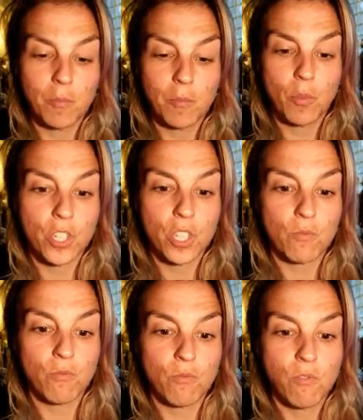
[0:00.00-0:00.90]
You just
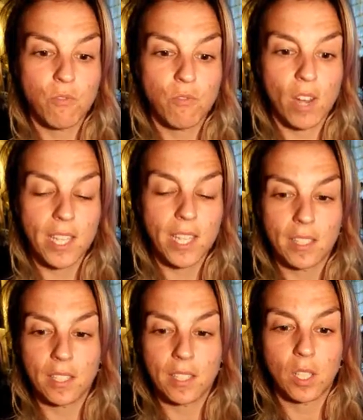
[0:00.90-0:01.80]
radiate this
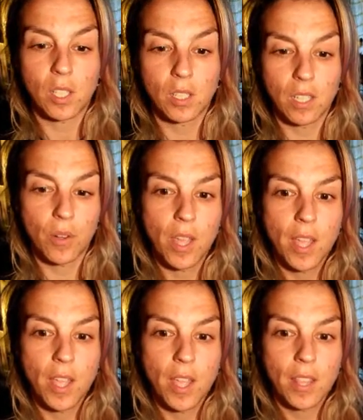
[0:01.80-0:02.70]
glow
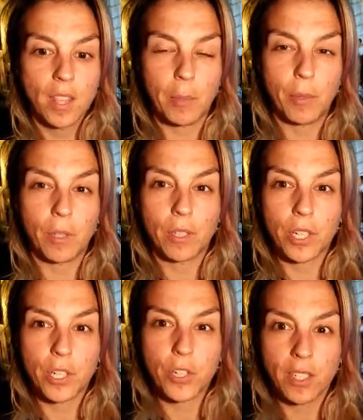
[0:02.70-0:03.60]
that people are
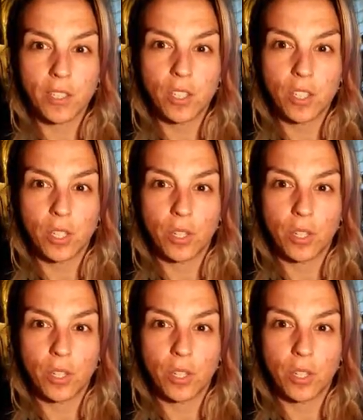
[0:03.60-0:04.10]
attracted to.